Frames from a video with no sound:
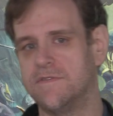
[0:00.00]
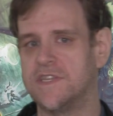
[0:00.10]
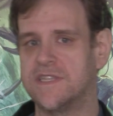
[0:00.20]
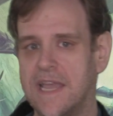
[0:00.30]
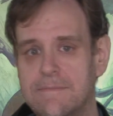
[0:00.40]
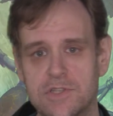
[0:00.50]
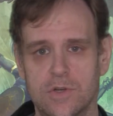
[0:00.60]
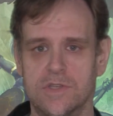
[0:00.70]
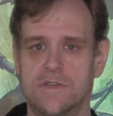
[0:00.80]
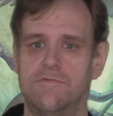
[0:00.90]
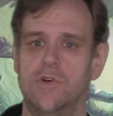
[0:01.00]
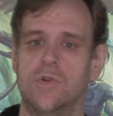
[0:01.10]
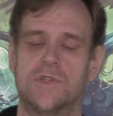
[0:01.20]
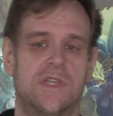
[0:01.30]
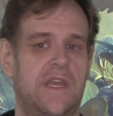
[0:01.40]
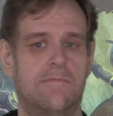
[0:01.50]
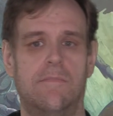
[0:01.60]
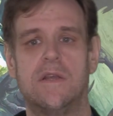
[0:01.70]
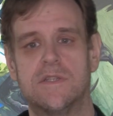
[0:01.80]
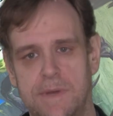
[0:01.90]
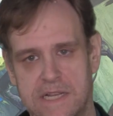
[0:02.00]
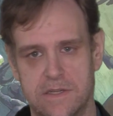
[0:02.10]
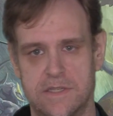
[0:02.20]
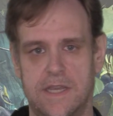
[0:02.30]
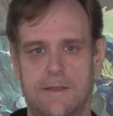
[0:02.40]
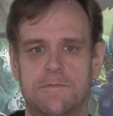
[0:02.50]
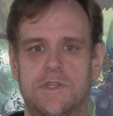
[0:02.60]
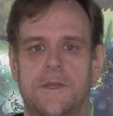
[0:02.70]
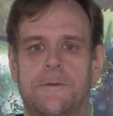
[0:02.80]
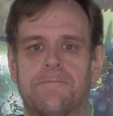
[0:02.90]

of the same sorts of rules in most battletomes,